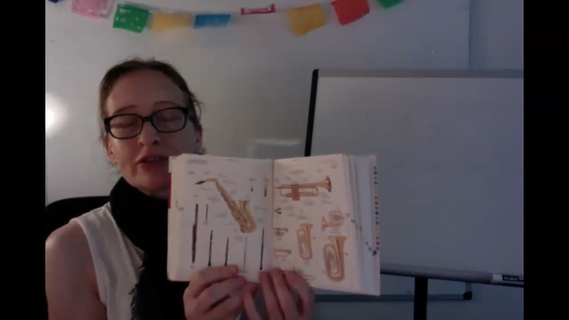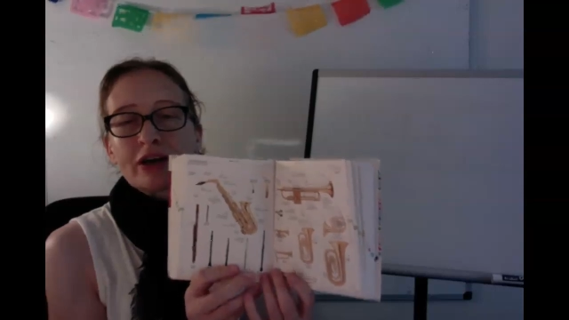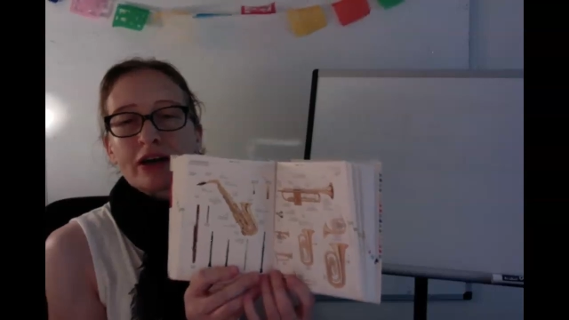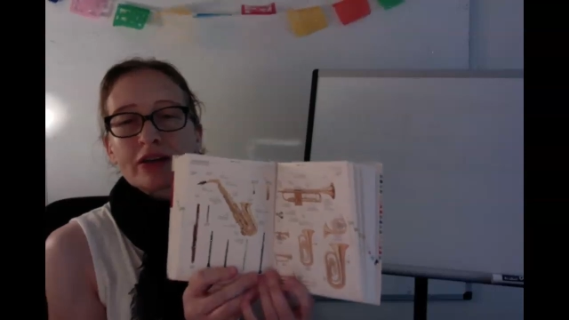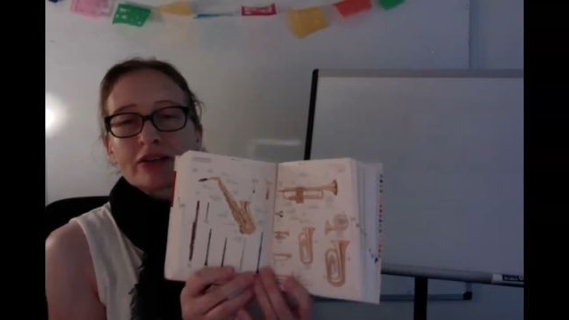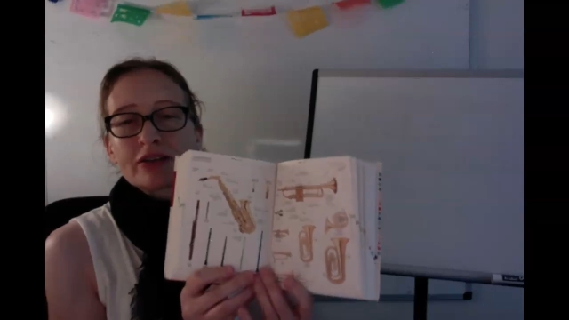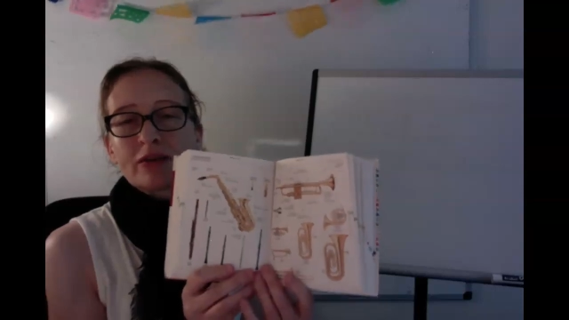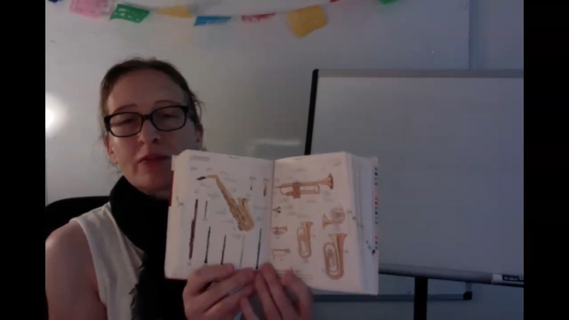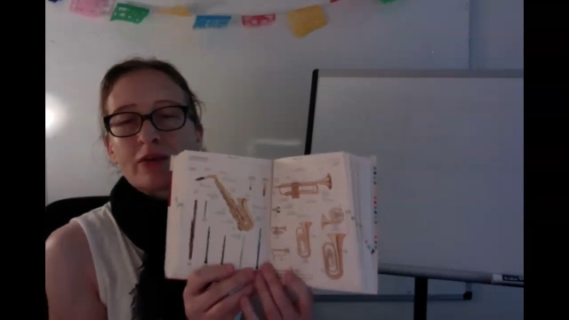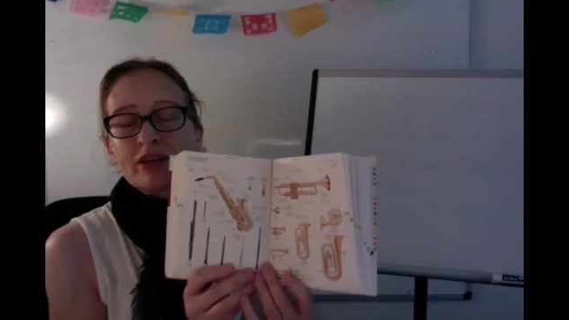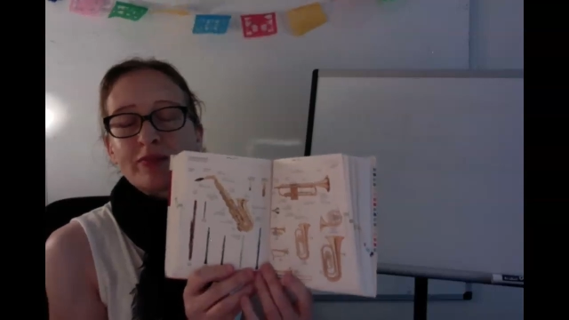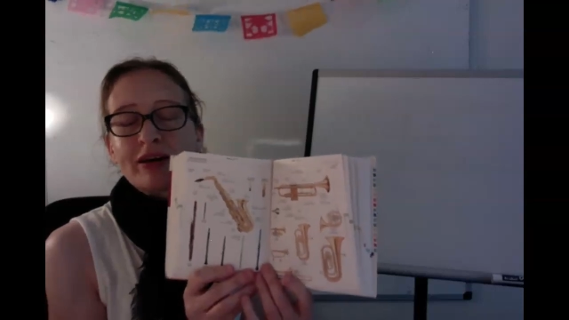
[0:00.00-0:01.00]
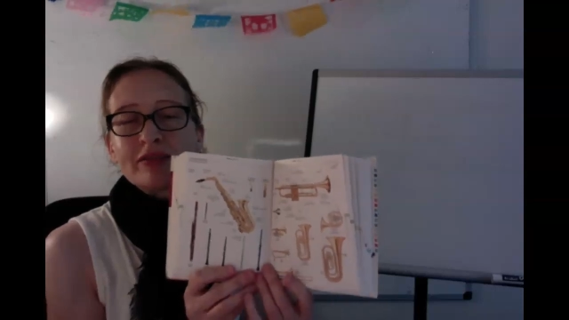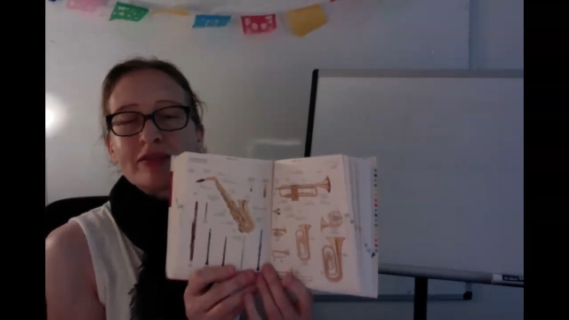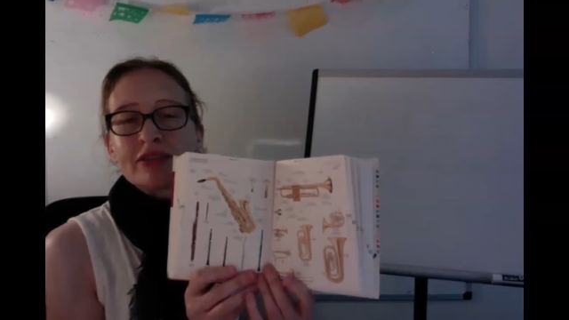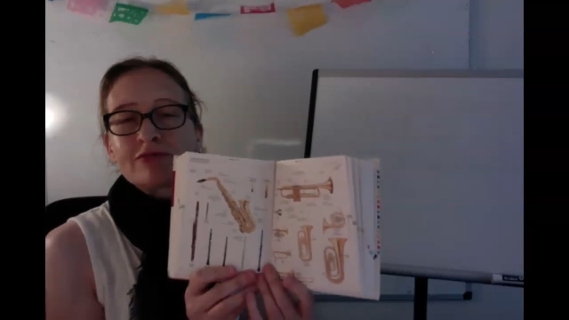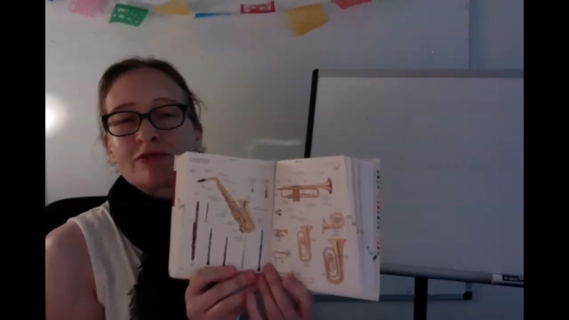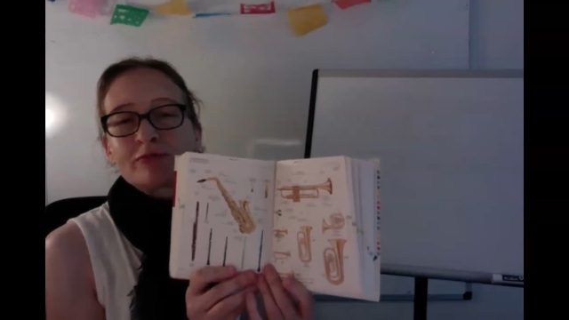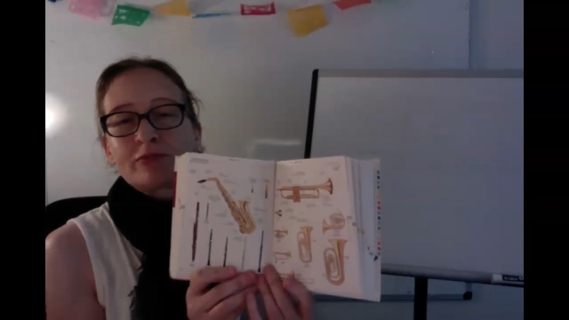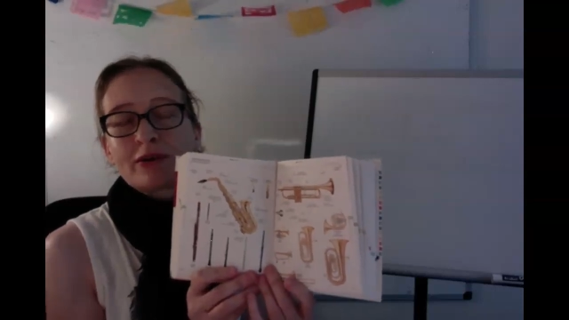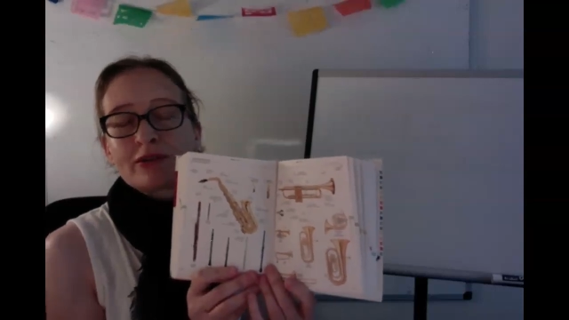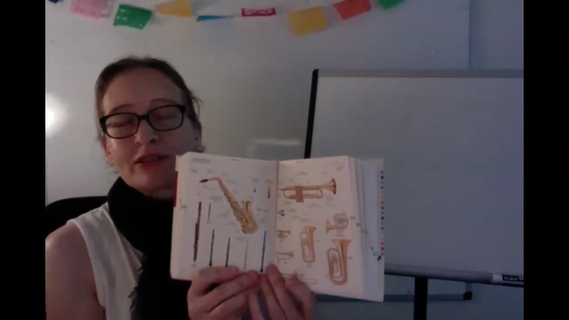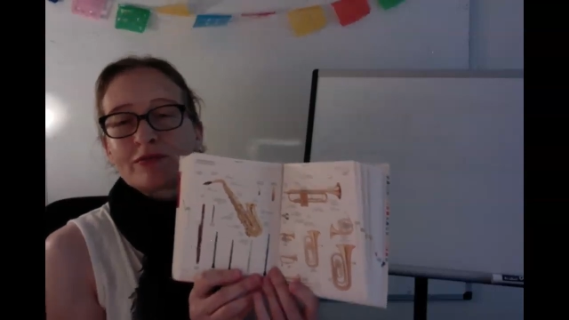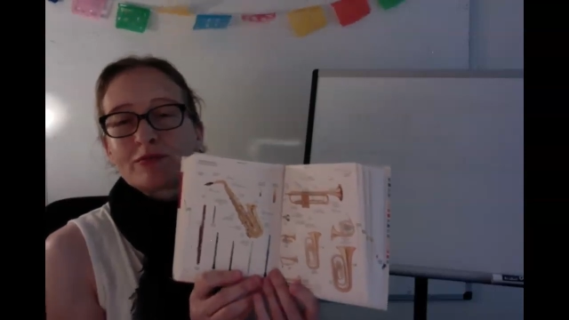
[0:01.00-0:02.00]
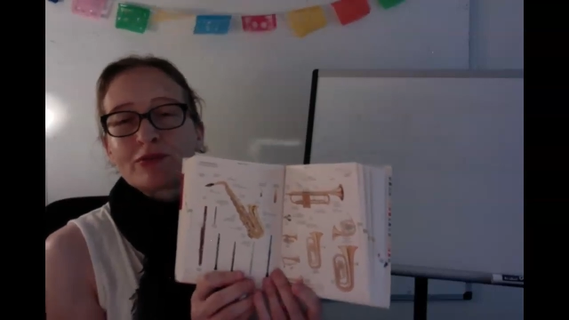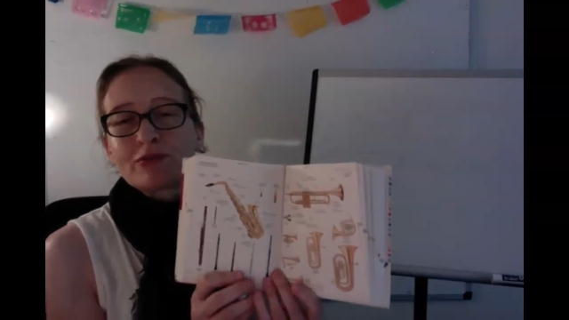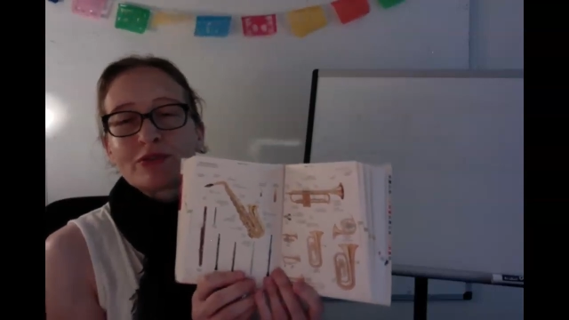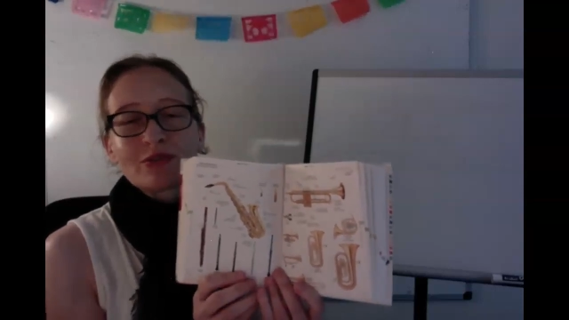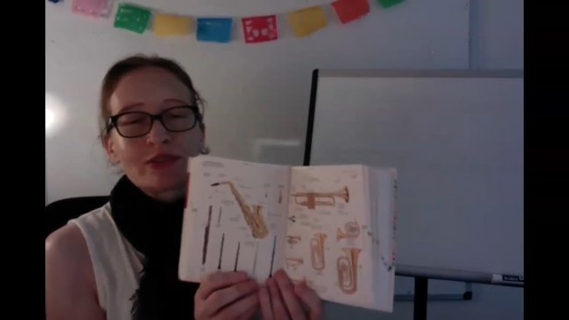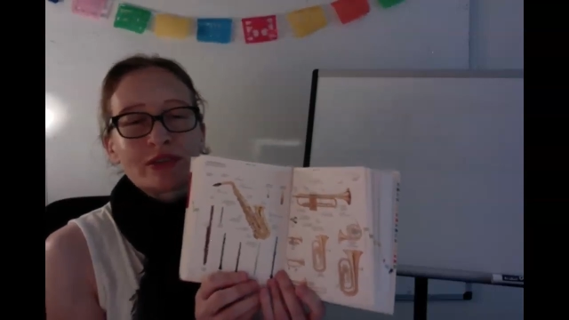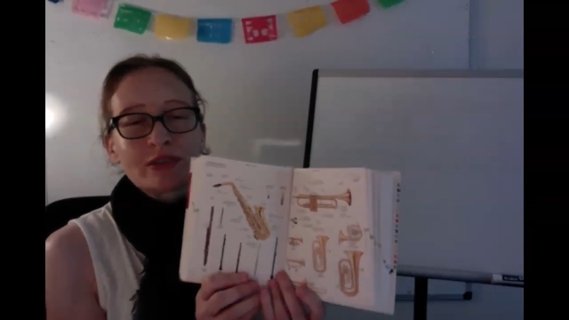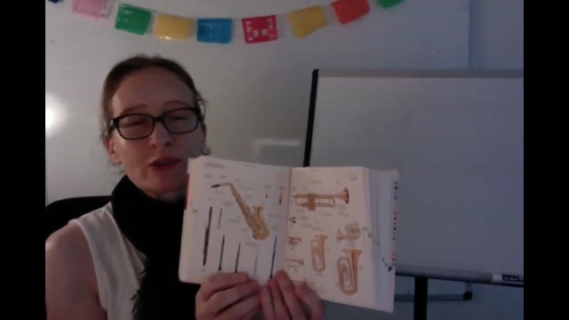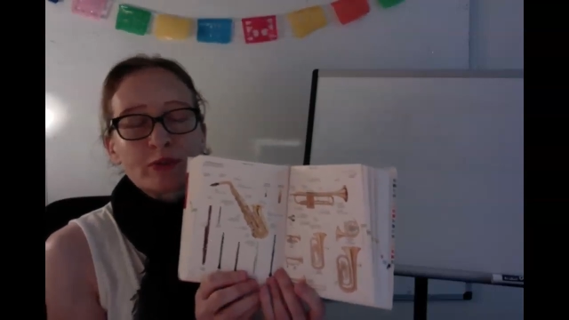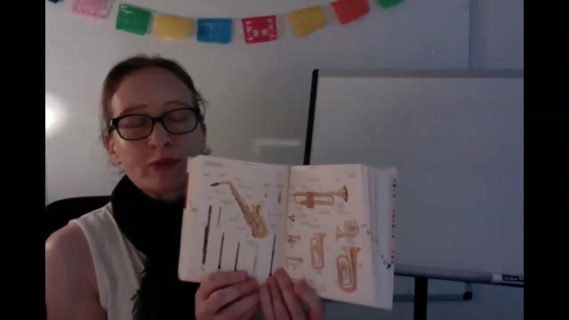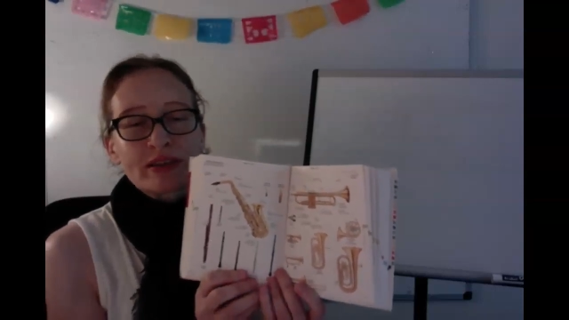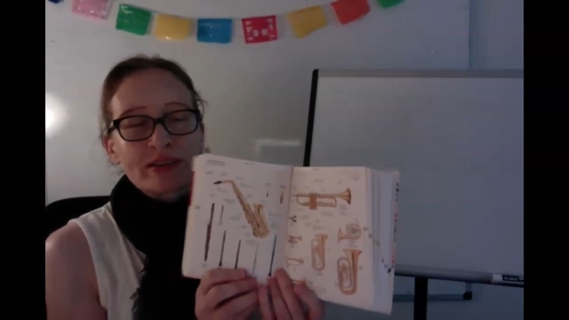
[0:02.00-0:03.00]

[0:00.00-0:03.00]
talk to someone about the different parts of a musical instrument.